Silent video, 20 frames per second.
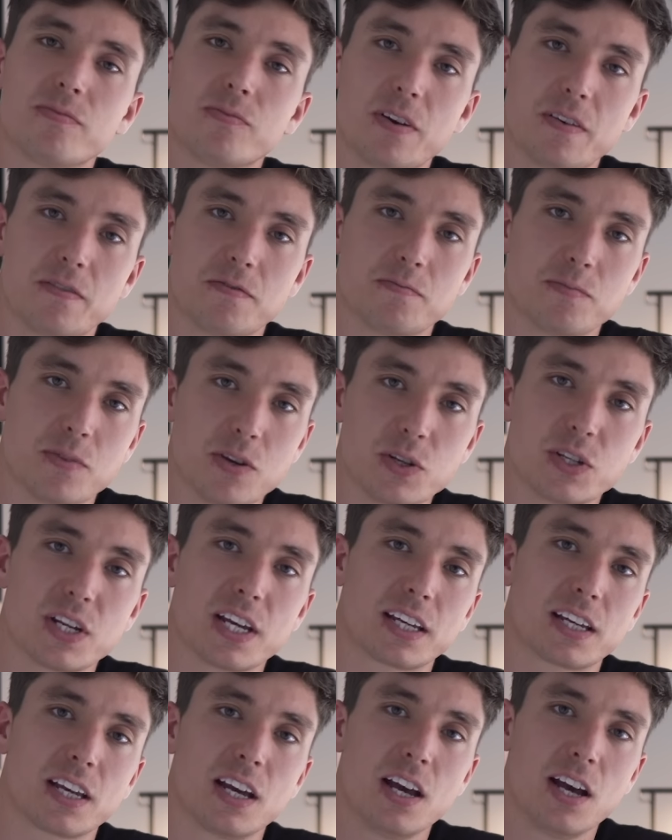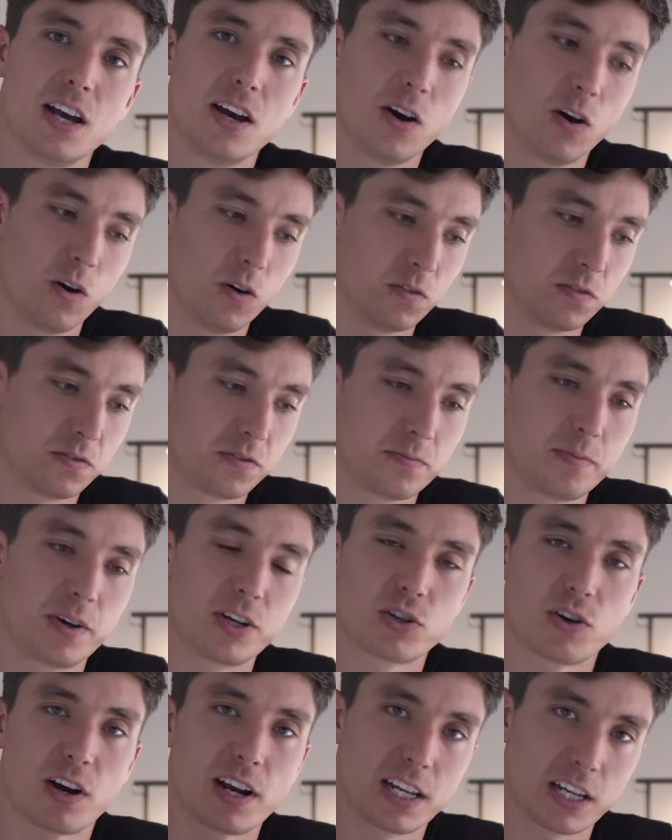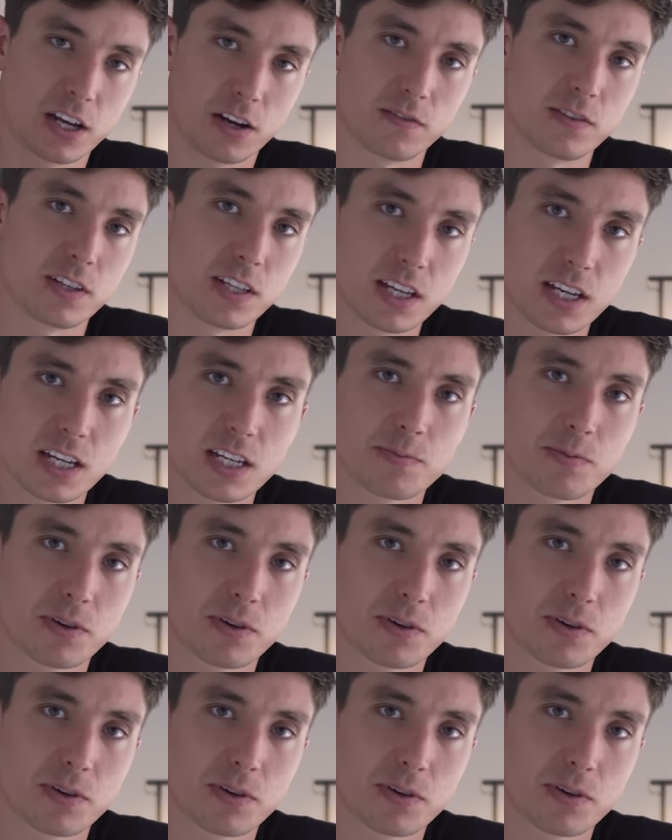with music of my training over the years,